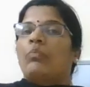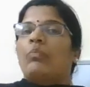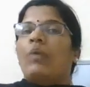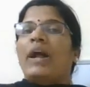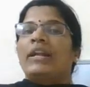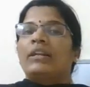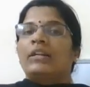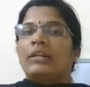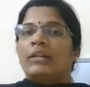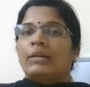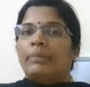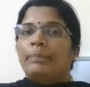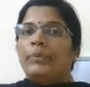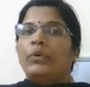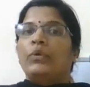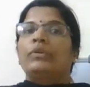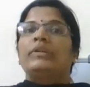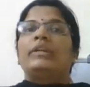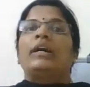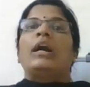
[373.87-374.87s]
one
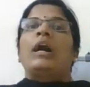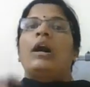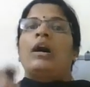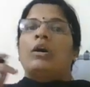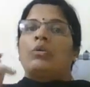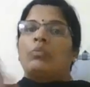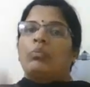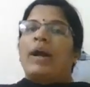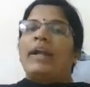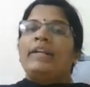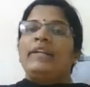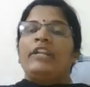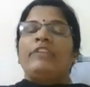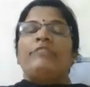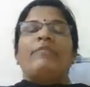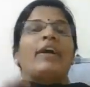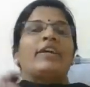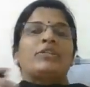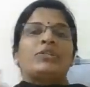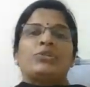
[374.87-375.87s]
computer or one
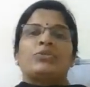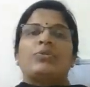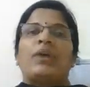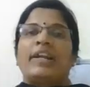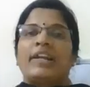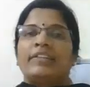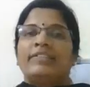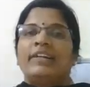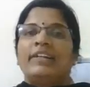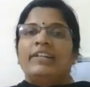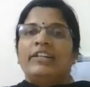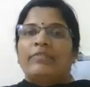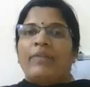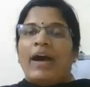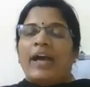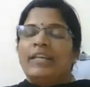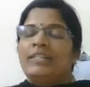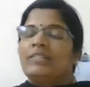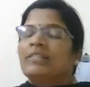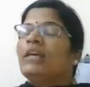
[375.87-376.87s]
device to another
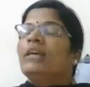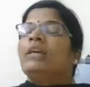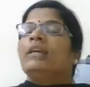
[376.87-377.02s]
device,